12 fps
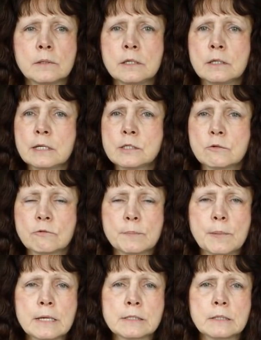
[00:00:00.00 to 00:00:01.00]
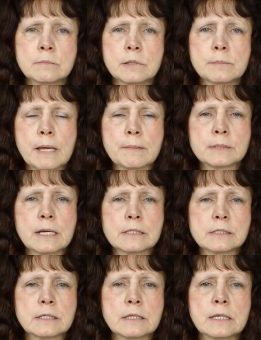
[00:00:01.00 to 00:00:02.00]
you need to repent and be
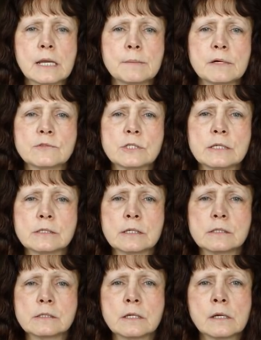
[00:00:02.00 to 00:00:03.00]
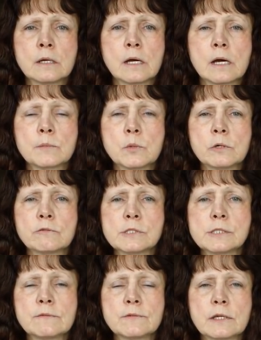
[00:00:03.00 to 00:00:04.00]
baptized in the name of Jesus um, you will
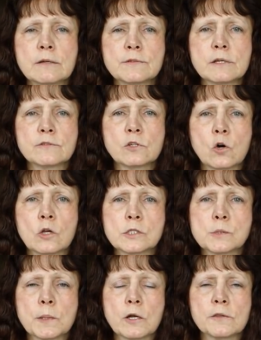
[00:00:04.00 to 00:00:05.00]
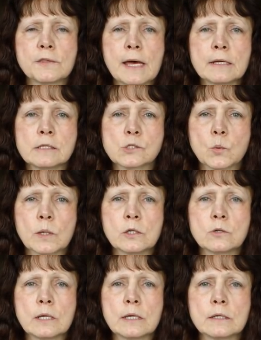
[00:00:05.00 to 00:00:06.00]
receive the gift of the Holy Spirit. That is what
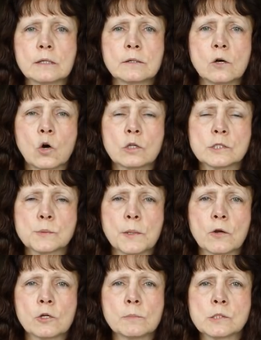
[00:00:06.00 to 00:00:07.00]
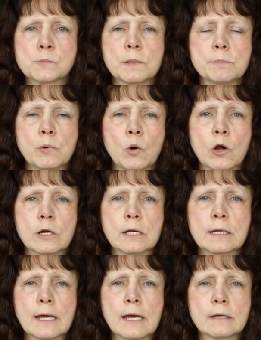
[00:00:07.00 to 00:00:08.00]
you need, the Holy Spirit. You must be born
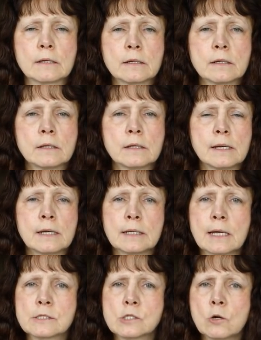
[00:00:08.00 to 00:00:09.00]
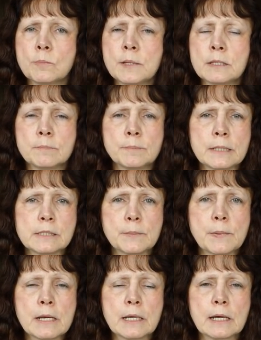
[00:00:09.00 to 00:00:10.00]
again. And again, don't be, be
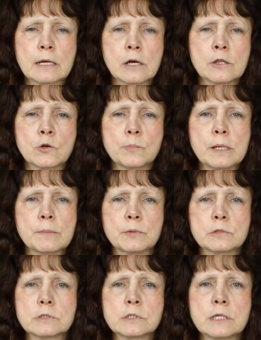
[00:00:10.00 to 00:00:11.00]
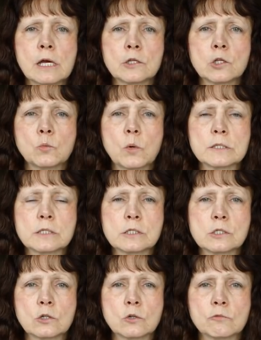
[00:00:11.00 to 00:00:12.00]
depending on other people to tell you what
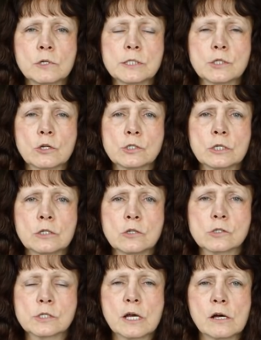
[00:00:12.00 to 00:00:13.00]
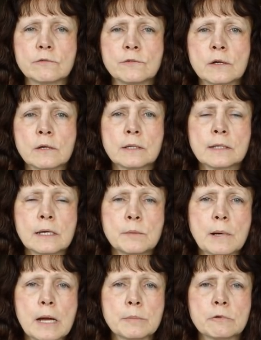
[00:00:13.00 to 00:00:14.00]
to do. Research it yourself. Get
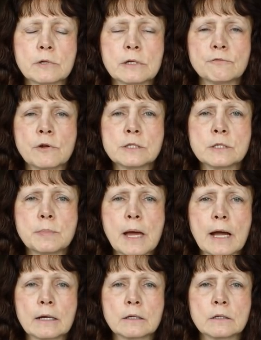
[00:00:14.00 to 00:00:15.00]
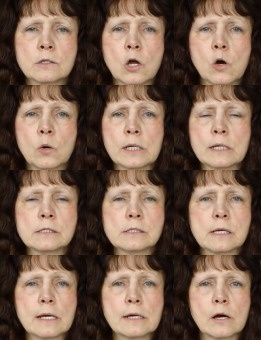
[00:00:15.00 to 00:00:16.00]
a Bible, read it front to back, know it
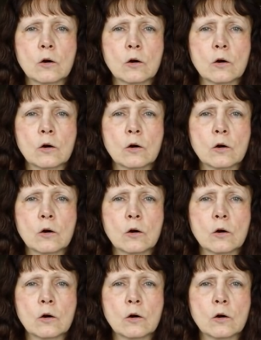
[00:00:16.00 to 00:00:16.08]
inside